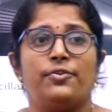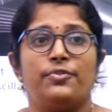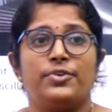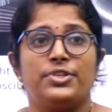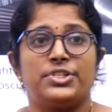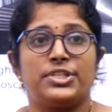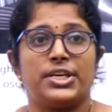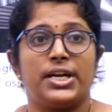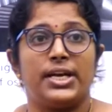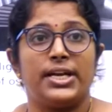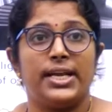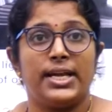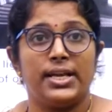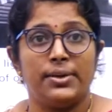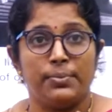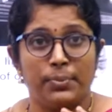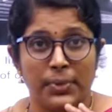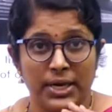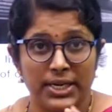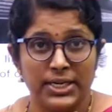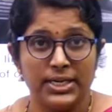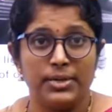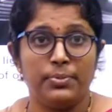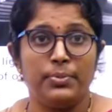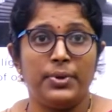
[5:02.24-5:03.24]
which contain
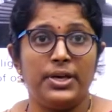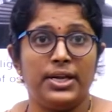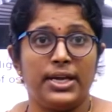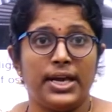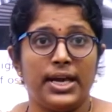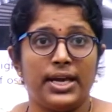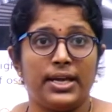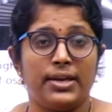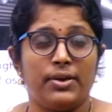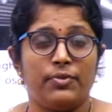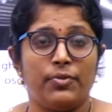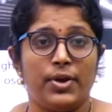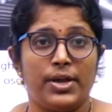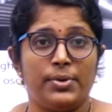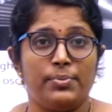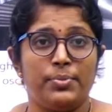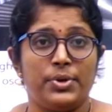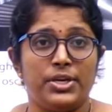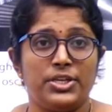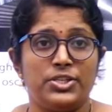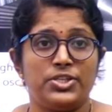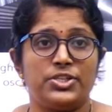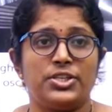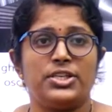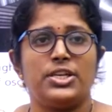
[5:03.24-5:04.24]
multiple
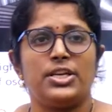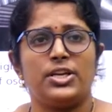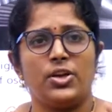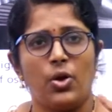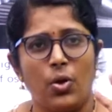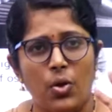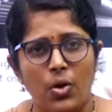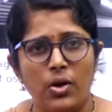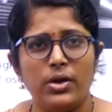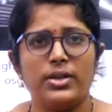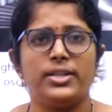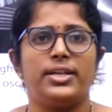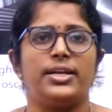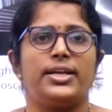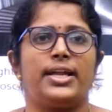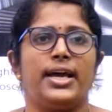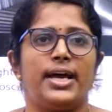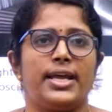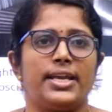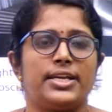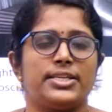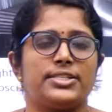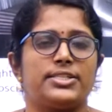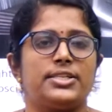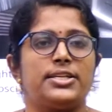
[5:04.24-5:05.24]
vibration in all the
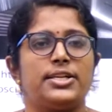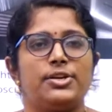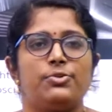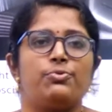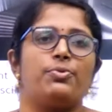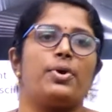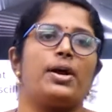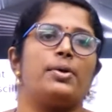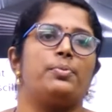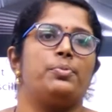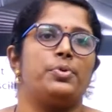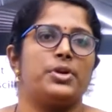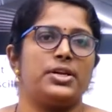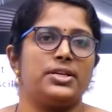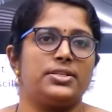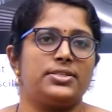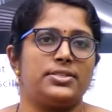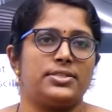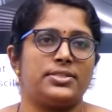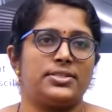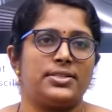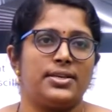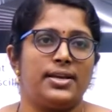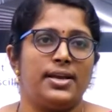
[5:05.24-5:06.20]
direction it vibrates